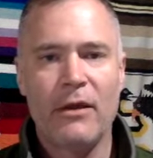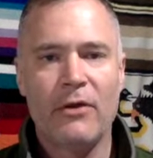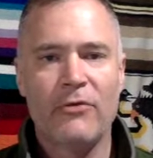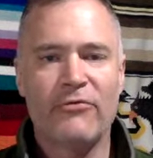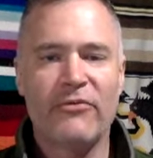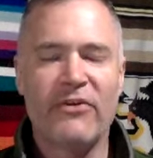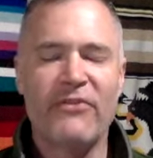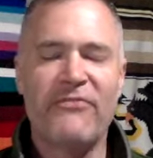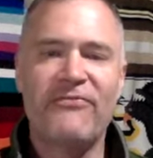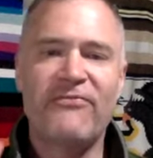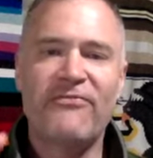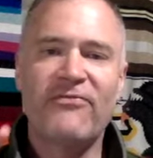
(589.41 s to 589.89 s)

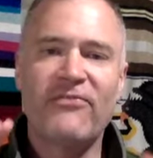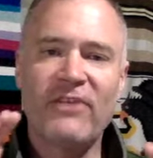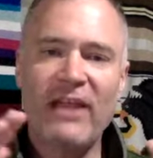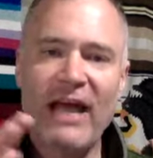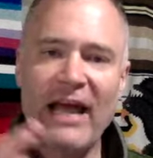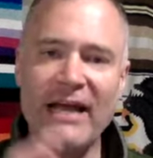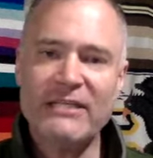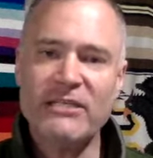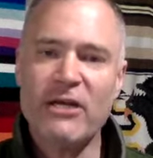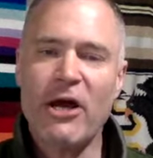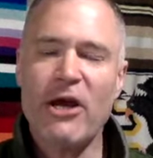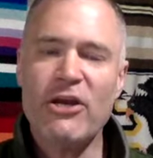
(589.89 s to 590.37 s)

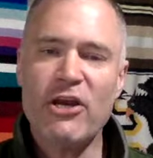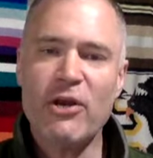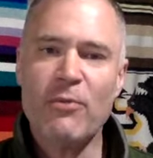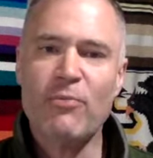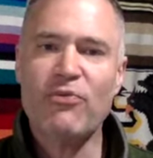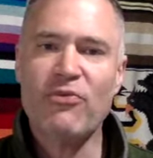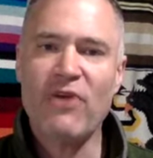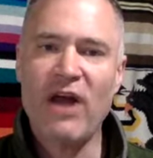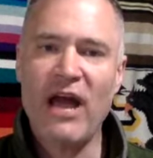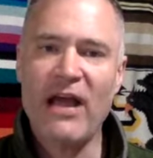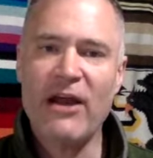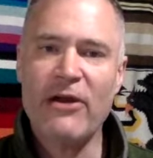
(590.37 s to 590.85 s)
reflect on your
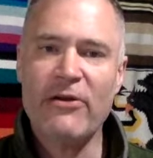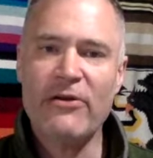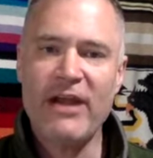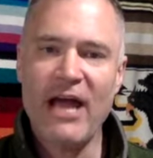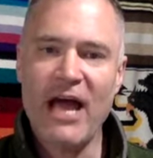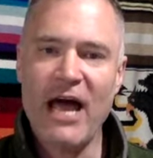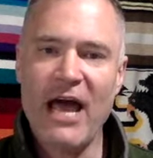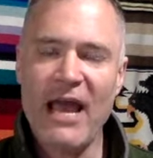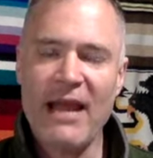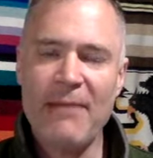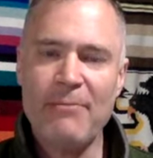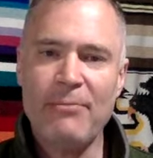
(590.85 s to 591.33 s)
prior
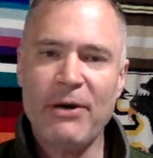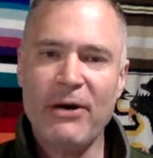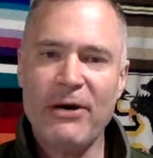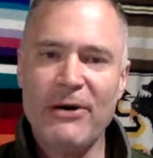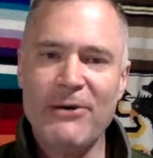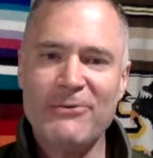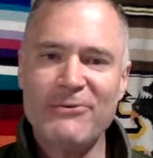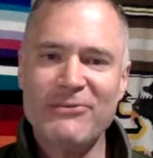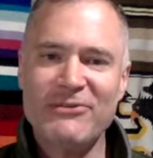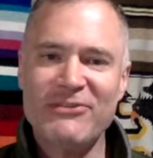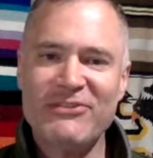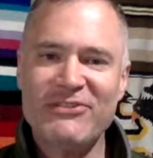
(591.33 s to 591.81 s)
9
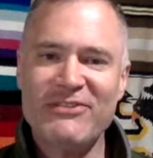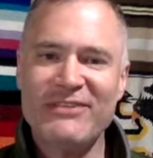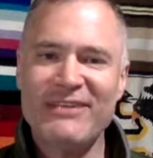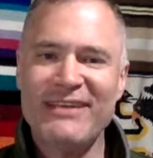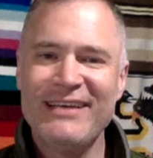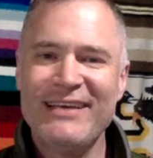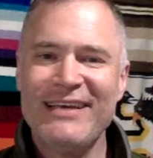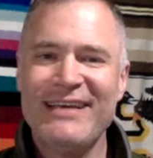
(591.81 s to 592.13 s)
posts.